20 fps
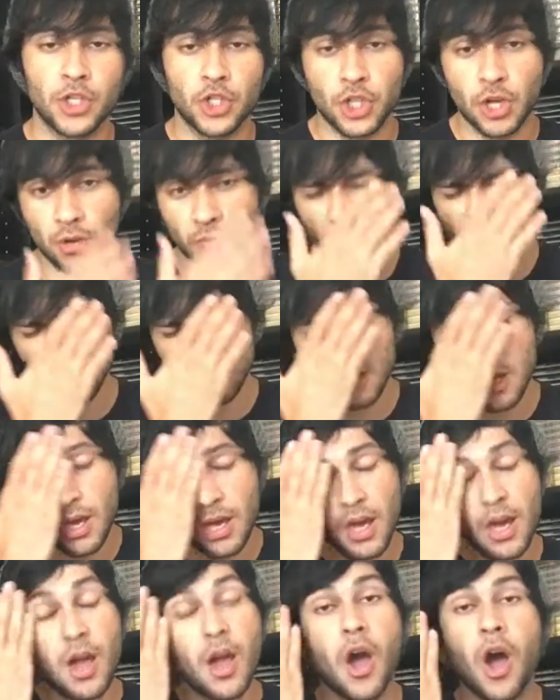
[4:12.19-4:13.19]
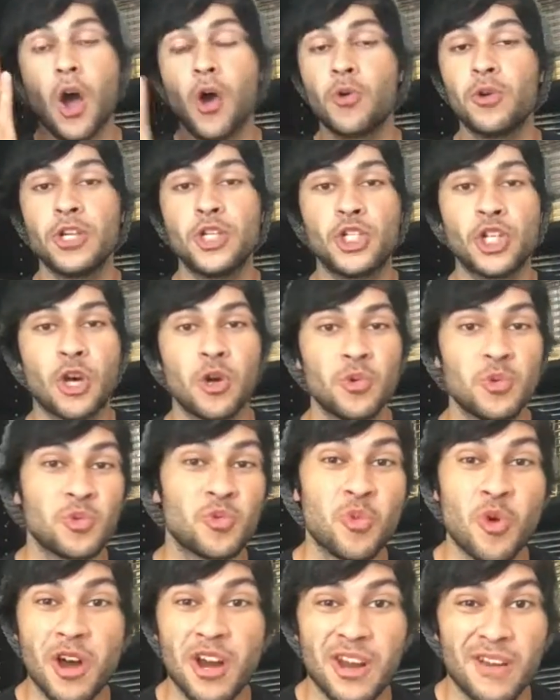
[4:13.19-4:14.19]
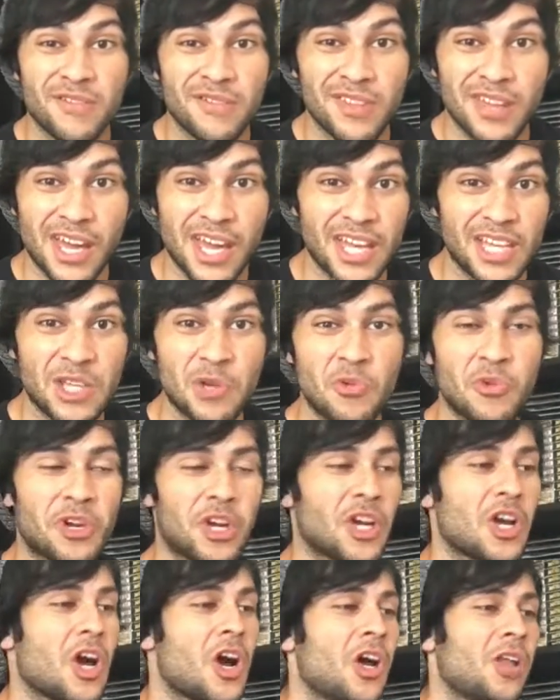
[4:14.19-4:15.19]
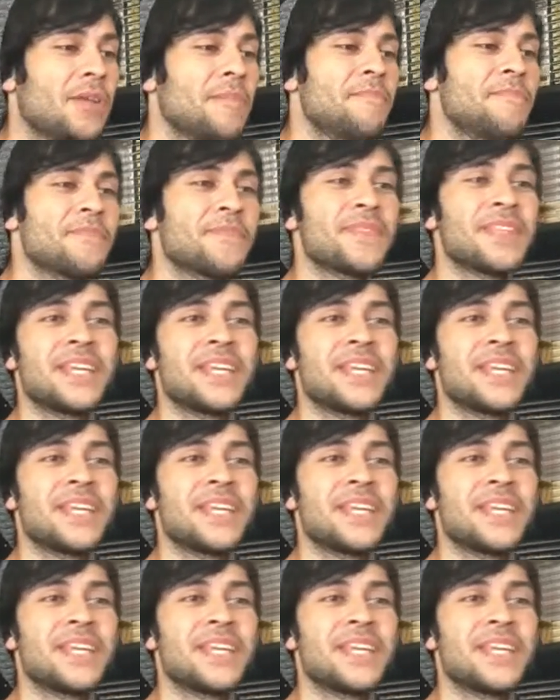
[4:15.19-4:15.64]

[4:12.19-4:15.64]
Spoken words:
Jones, whatever the heck you want to call him.